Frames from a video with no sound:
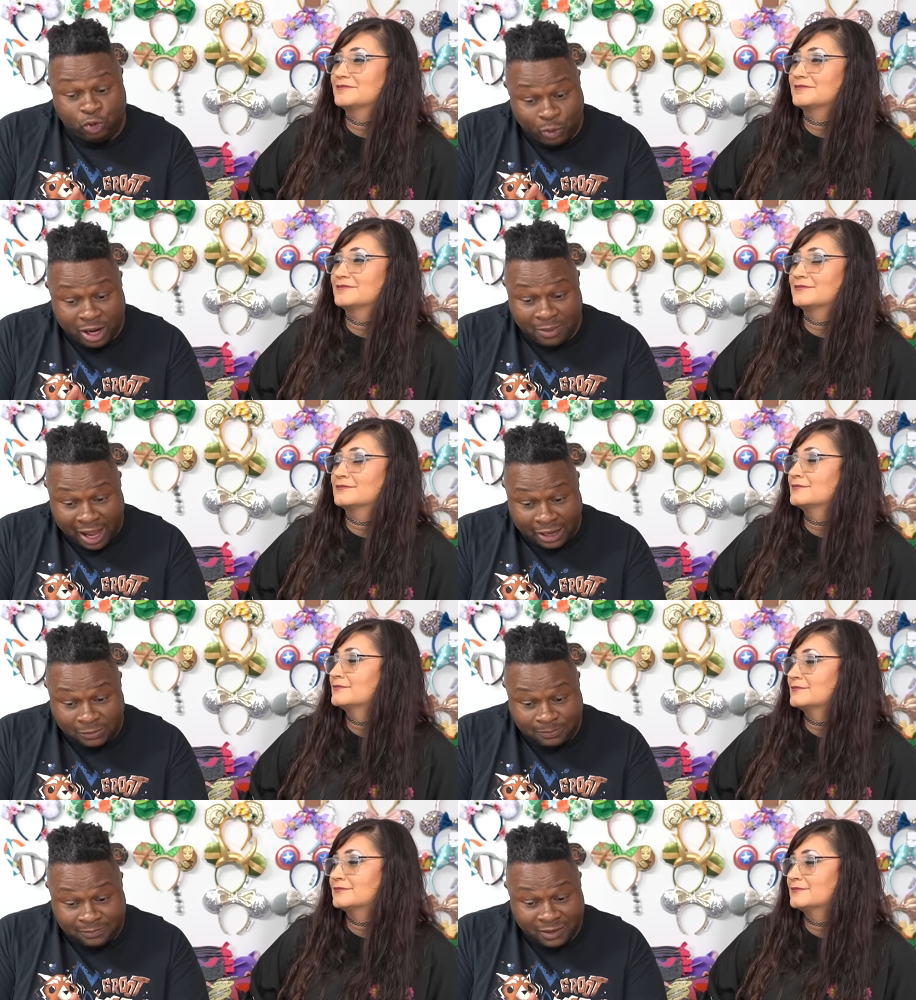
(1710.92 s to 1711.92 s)
Speaker 1: swear by it.
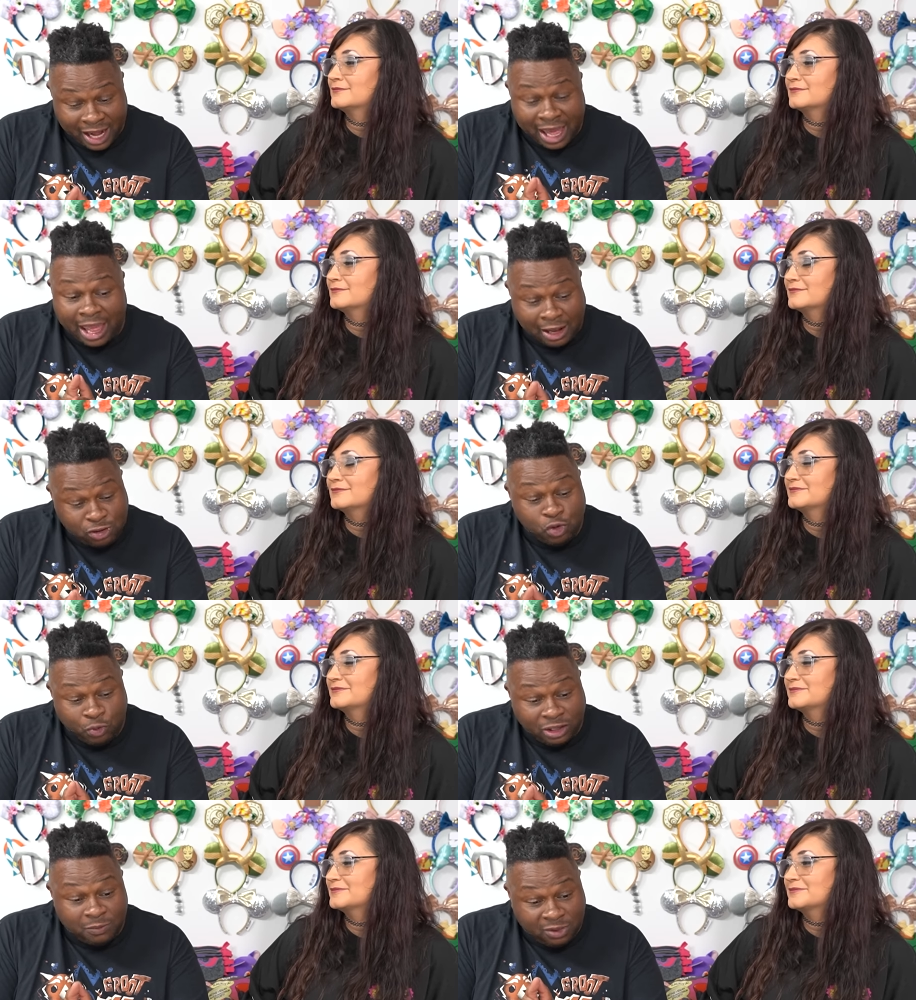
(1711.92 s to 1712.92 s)
And I, I do
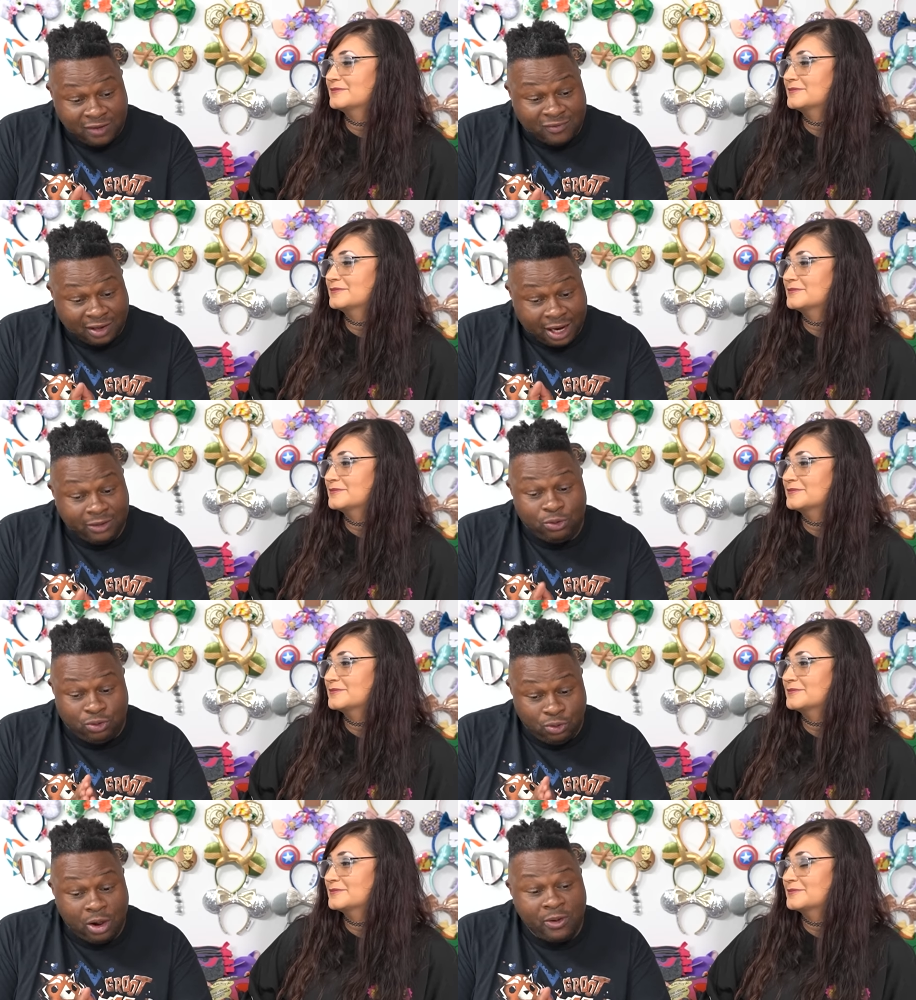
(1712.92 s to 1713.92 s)
really believe that a lot of you
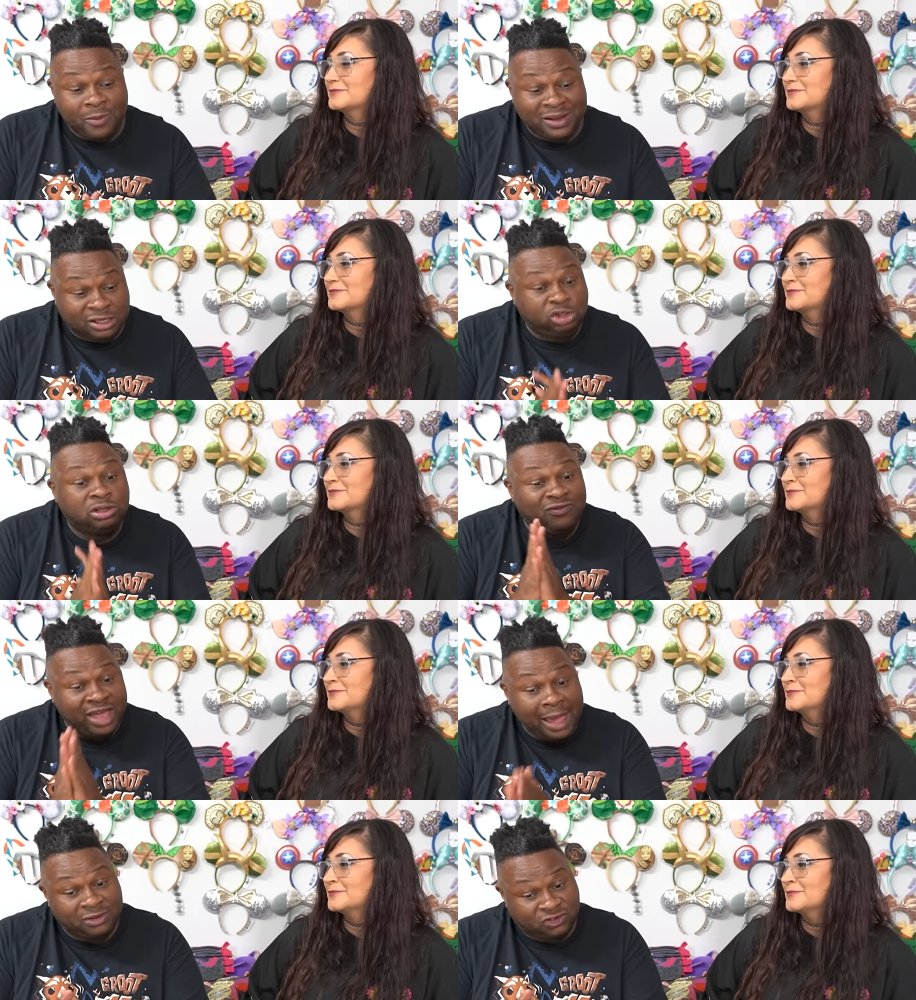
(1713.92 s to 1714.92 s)
do go here because you love the
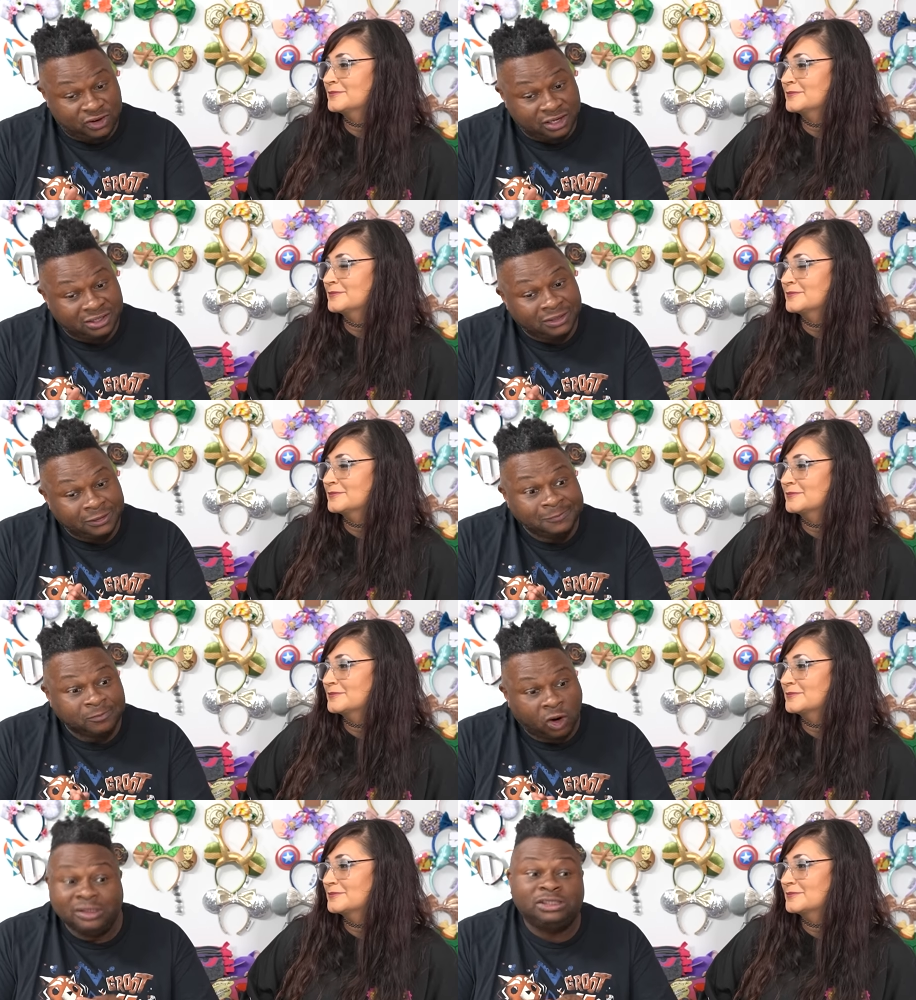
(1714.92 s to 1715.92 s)
atmosphere.
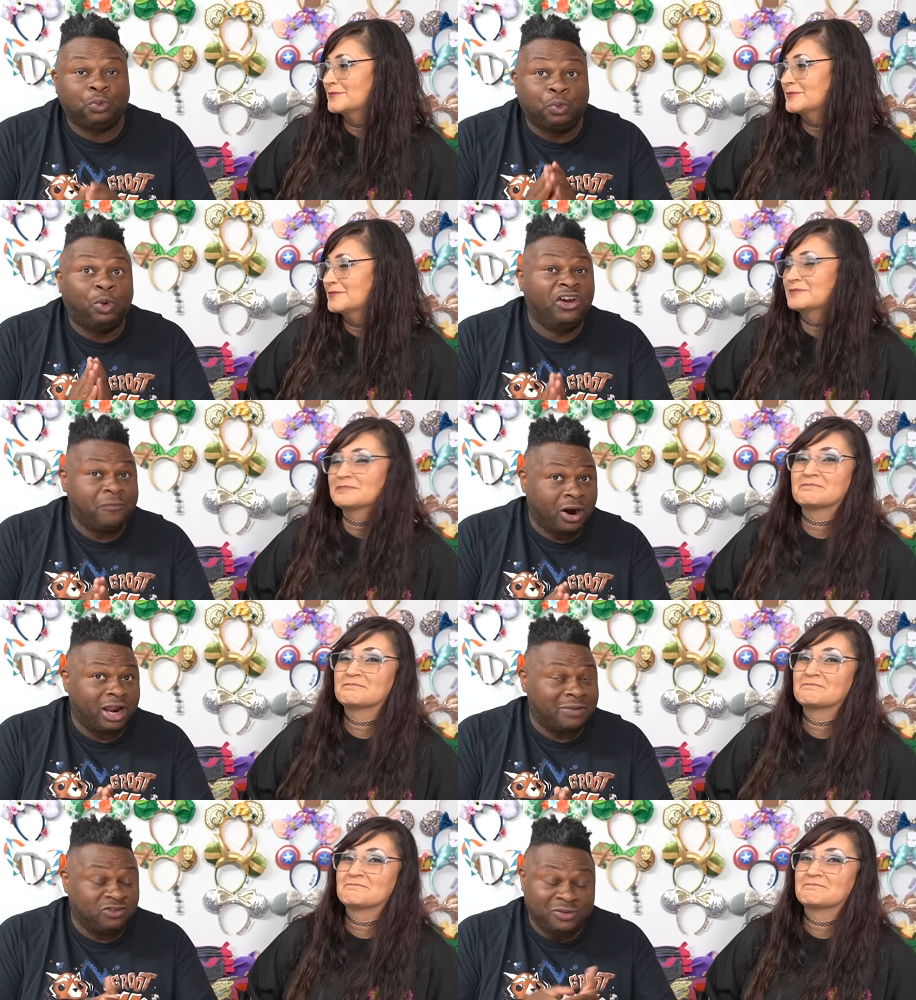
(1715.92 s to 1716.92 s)
Or at least one part of
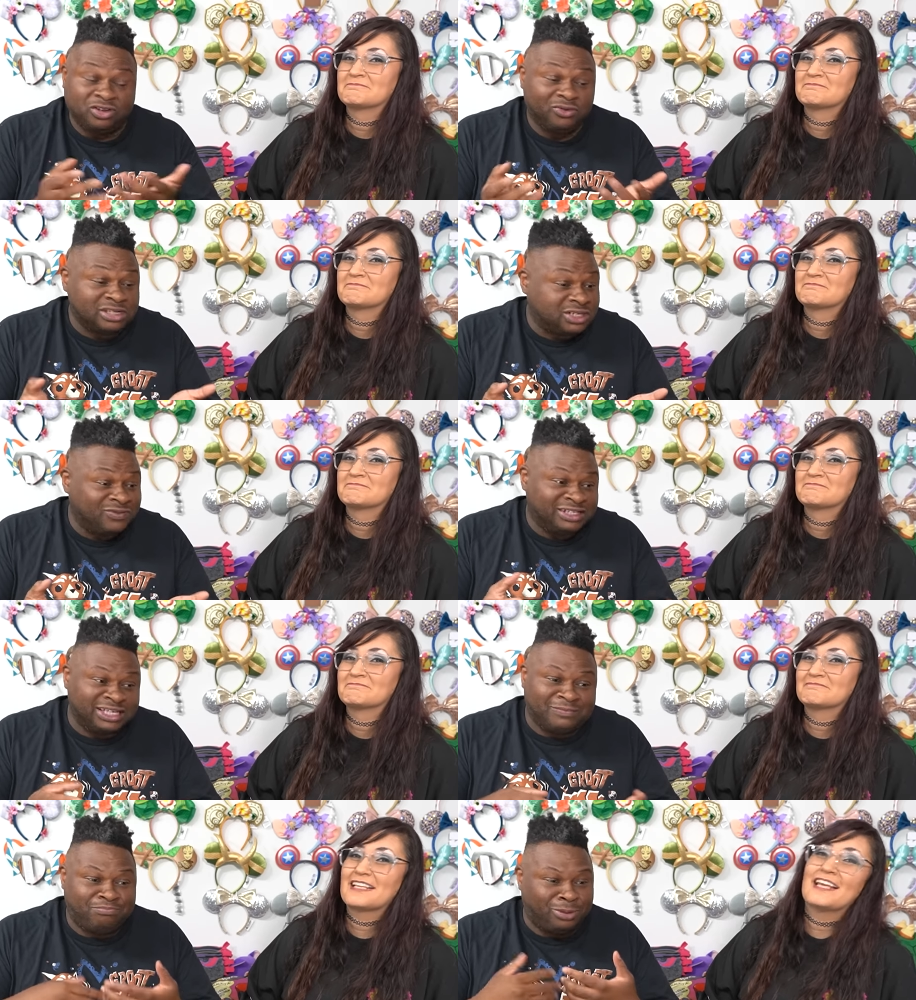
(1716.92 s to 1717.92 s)
the atmosphere, because the rest of it is
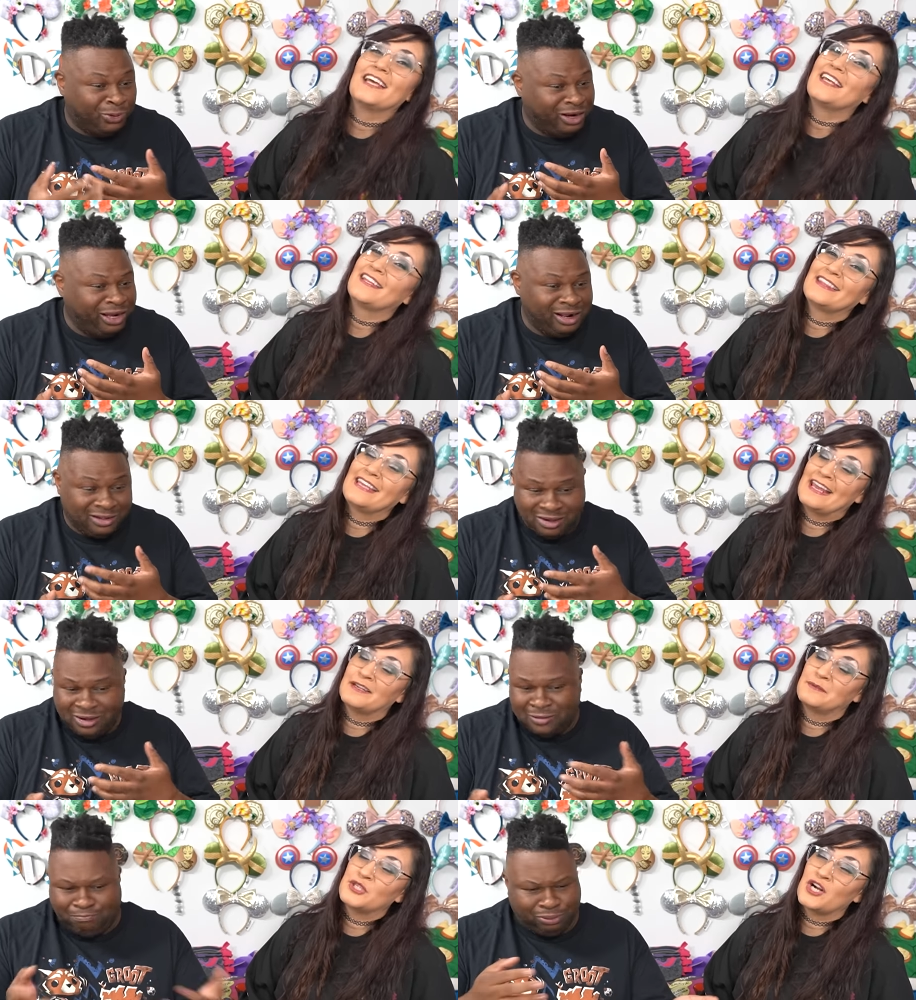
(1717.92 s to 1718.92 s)
like boring,
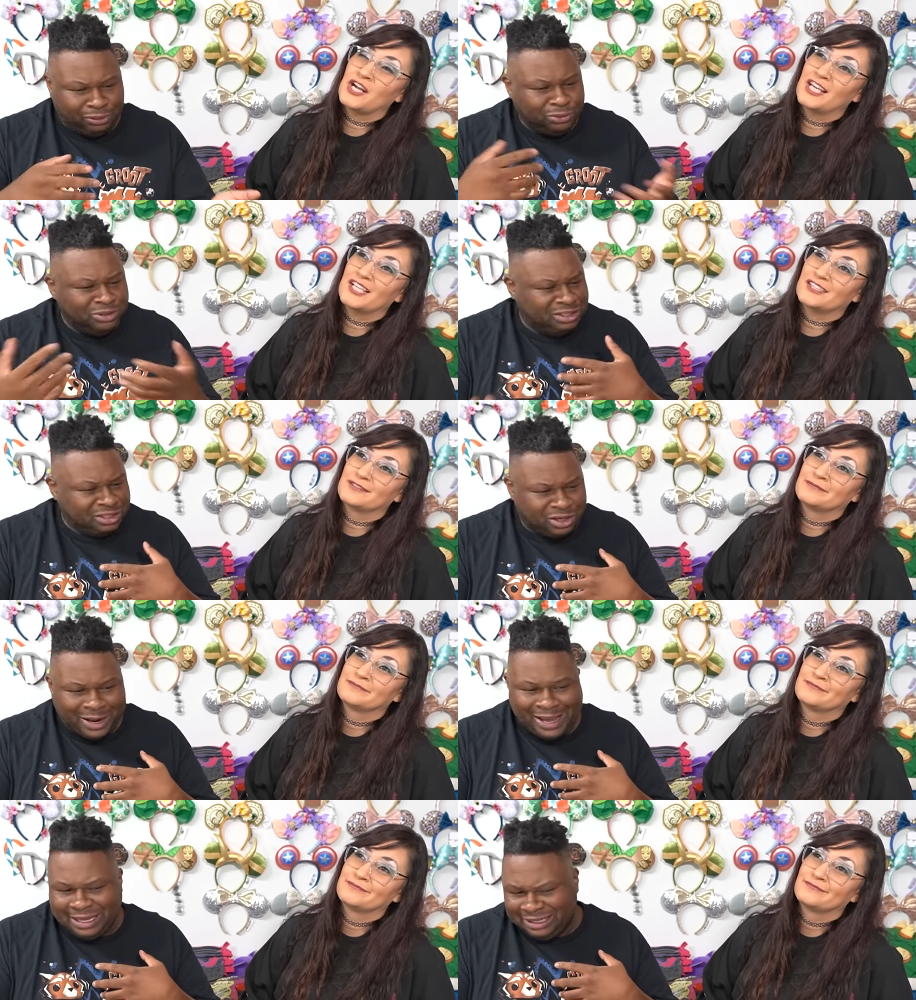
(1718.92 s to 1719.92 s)
blues and
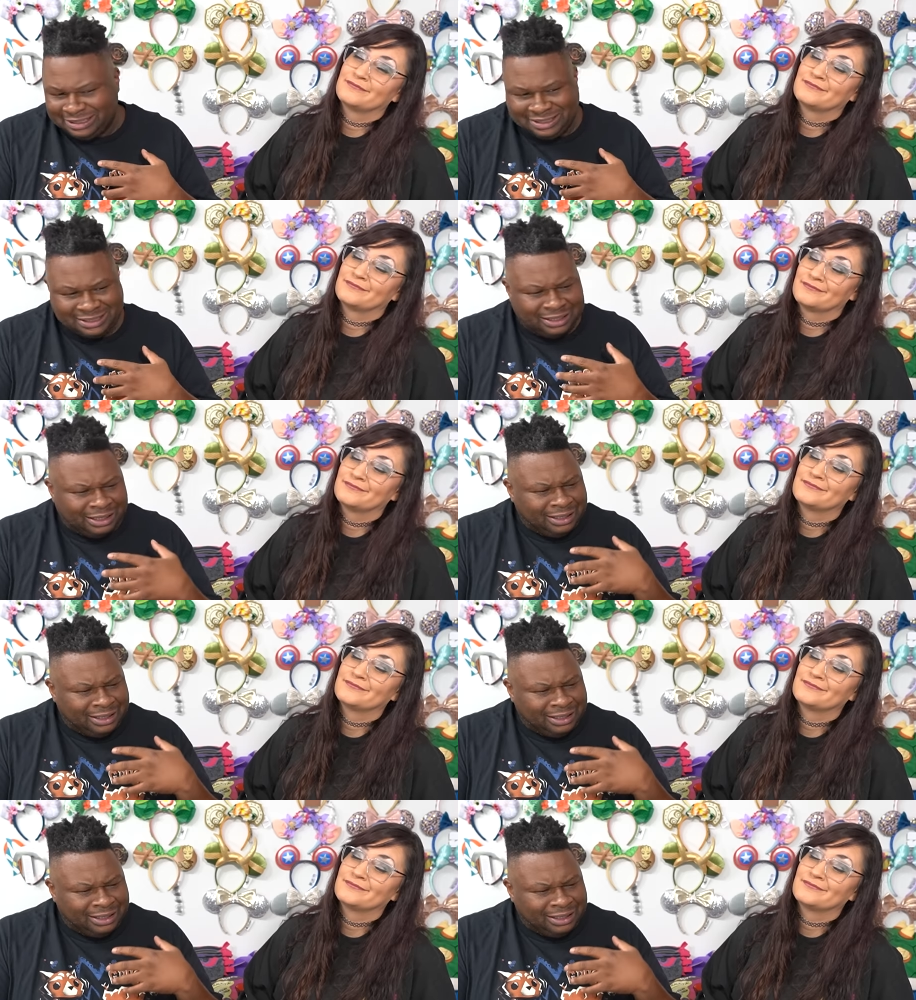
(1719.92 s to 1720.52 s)
grays.